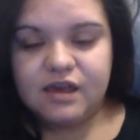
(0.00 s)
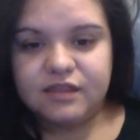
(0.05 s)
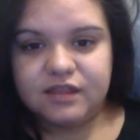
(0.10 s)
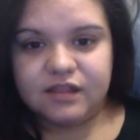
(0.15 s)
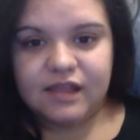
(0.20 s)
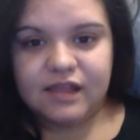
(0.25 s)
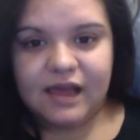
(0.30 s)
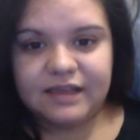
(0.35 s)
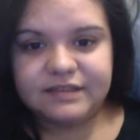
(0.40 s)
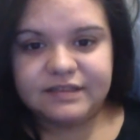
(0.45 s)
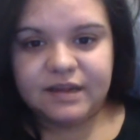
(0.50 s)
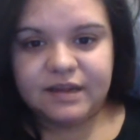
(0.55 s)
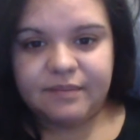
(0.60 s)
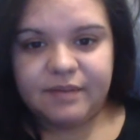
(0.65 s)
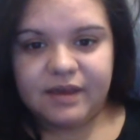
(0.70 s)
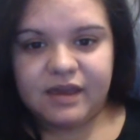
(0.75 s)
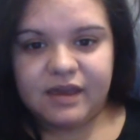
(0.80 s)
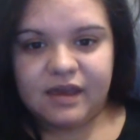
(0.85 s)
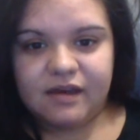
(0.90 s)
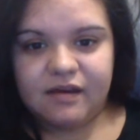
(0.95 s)
the last time
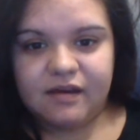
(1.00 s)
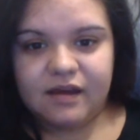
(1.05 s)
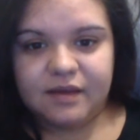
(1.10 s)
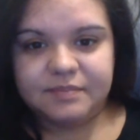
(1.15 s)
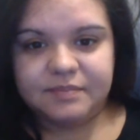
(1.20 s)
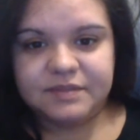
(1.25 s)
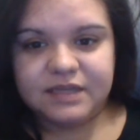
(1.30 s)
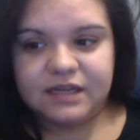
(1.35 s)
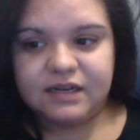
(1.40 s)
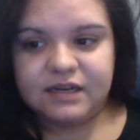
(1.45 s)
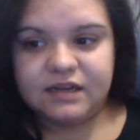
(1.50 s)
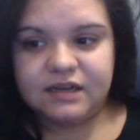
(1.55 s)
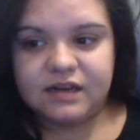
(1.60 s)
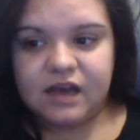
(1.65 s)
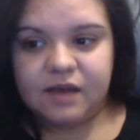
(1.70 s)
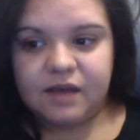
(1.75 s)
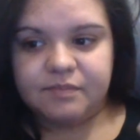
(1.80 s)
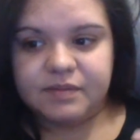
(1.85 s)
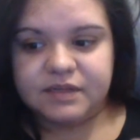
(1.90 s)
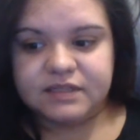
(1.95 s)
I updated
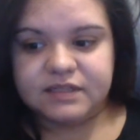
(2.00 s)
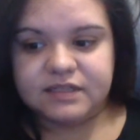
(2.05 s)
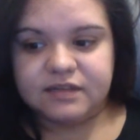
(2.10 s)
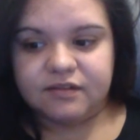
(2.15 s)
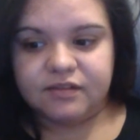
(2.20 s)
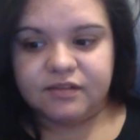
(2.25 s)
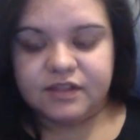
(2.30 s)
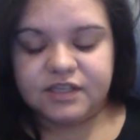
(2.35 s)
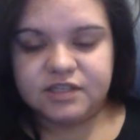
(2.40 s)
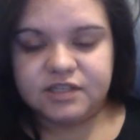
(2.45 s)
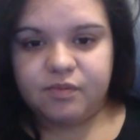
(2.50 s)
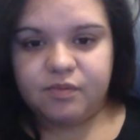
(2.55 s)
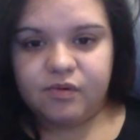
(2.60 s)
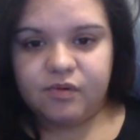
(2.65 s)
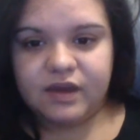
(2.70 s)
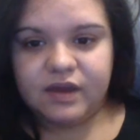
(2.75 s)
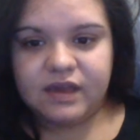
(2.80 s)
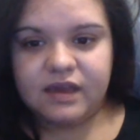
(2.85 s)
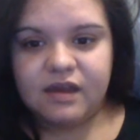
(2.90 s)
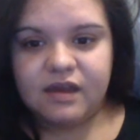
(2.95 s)
up until this
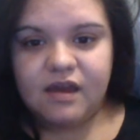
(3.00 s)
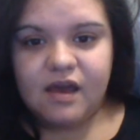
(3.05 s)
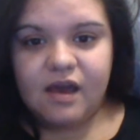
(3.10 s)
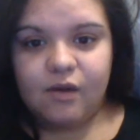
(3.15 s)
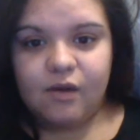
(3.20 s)
point.